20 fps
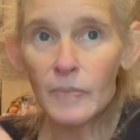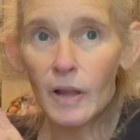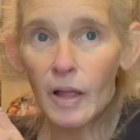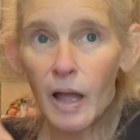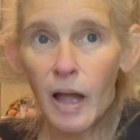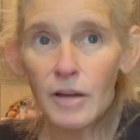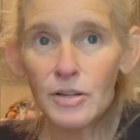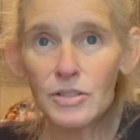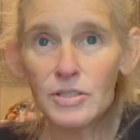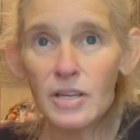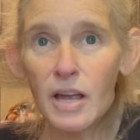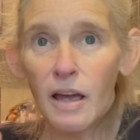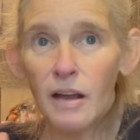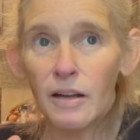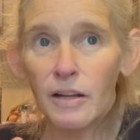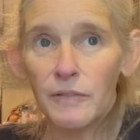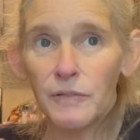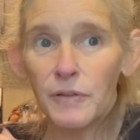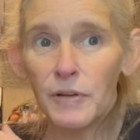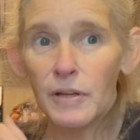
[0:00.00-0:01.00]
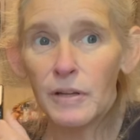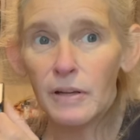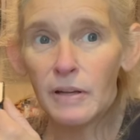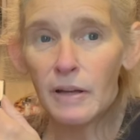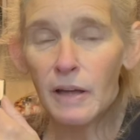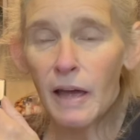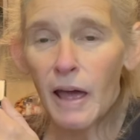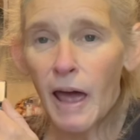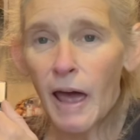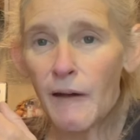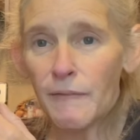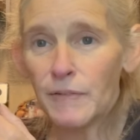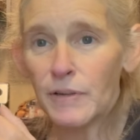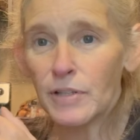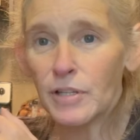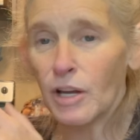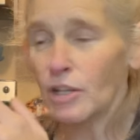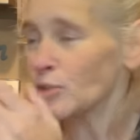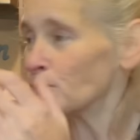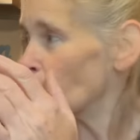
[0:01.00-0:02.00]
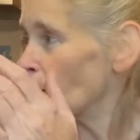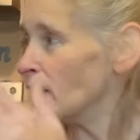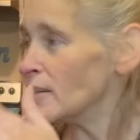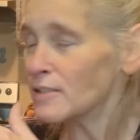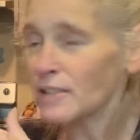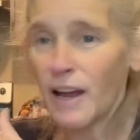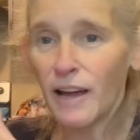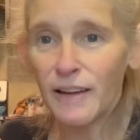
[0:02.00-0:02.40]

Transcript: I just kind of have to touch base.